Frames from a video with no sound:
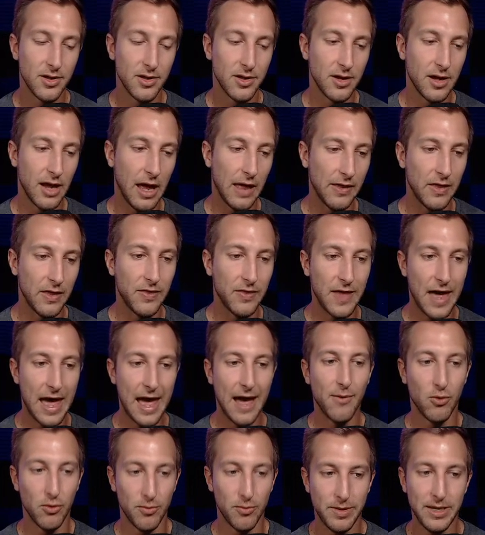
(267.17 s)

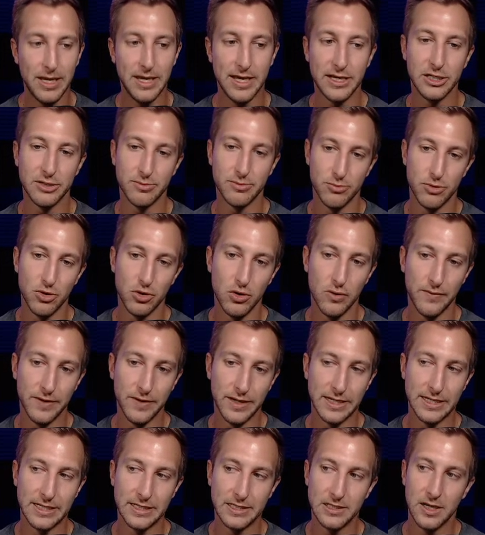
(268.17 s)
his move,
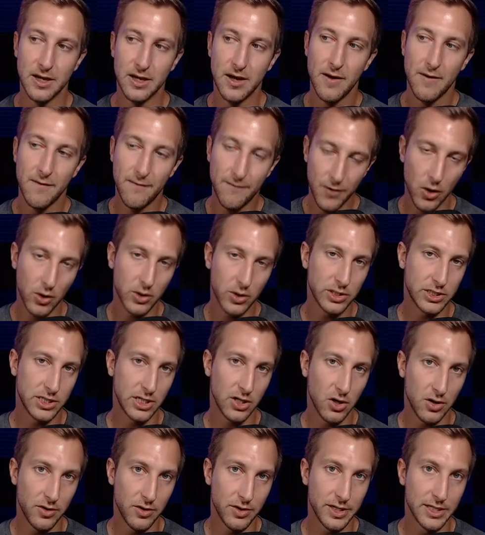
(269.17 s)
is focusing
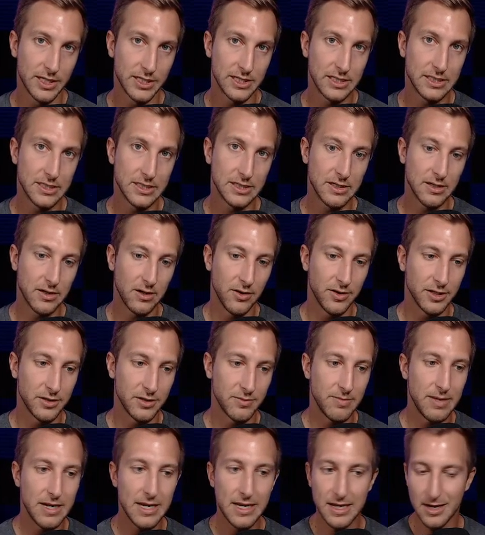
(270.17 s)
on this
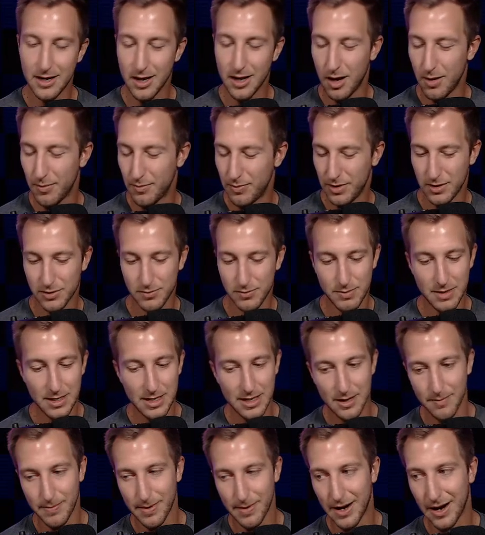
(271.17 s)
media company, this media
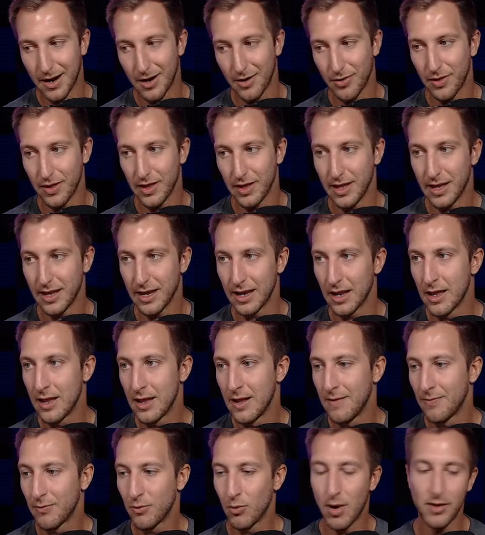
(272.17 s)
empire thing,
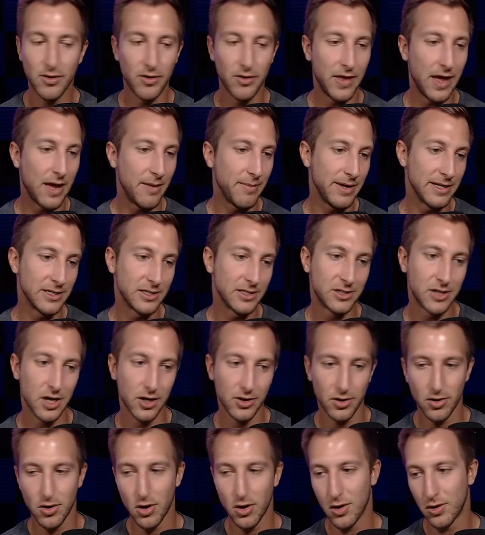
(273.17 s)
whether that means
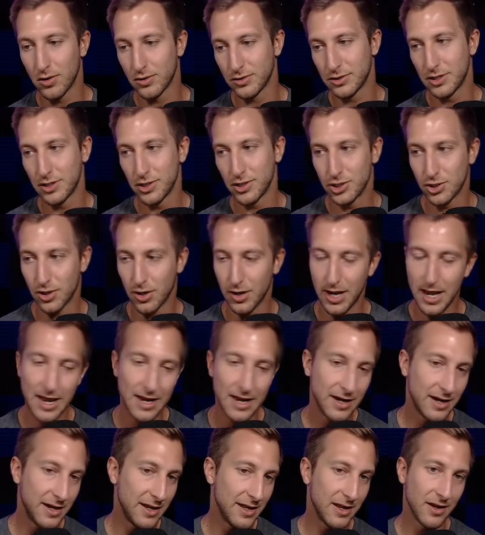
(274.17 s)
Tucker Carlson and Sean
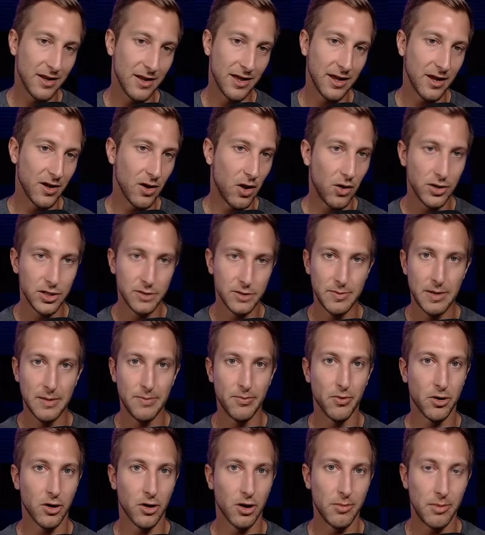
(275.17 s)
Hannity and like all these people
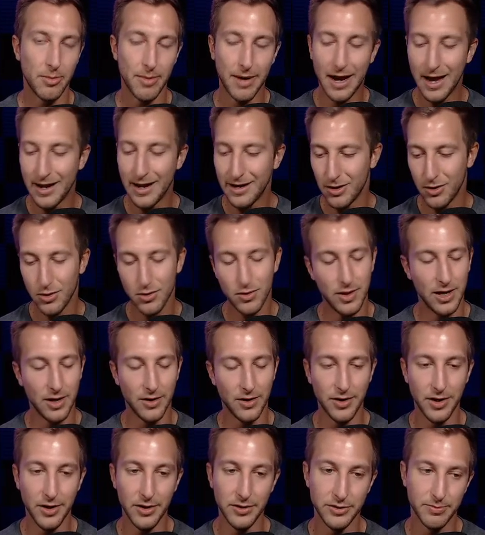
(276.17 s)
are going to be behind it, who the hell
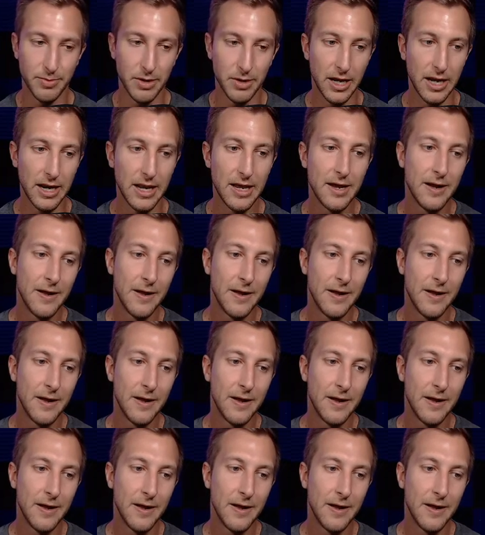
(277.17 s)
knows? But